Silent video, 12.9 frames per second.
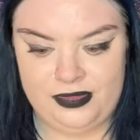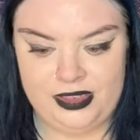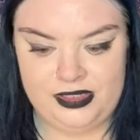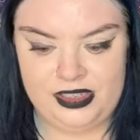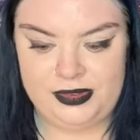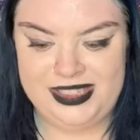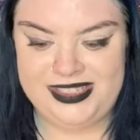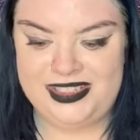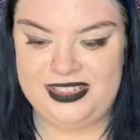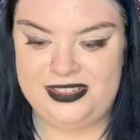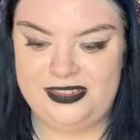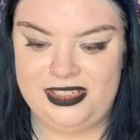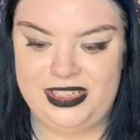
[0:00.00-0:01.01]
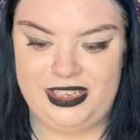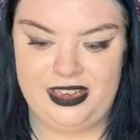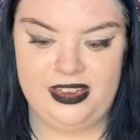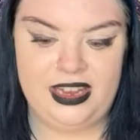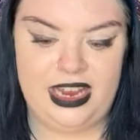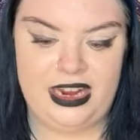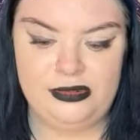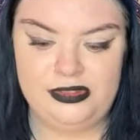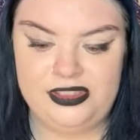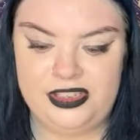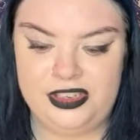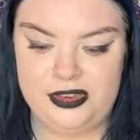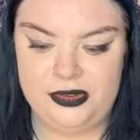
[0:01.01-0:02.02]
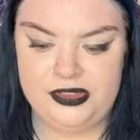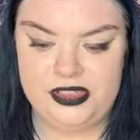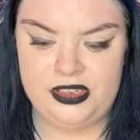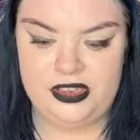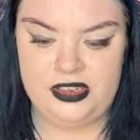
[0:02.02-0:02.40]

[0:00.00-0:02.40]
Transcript: So it says on here, how to use.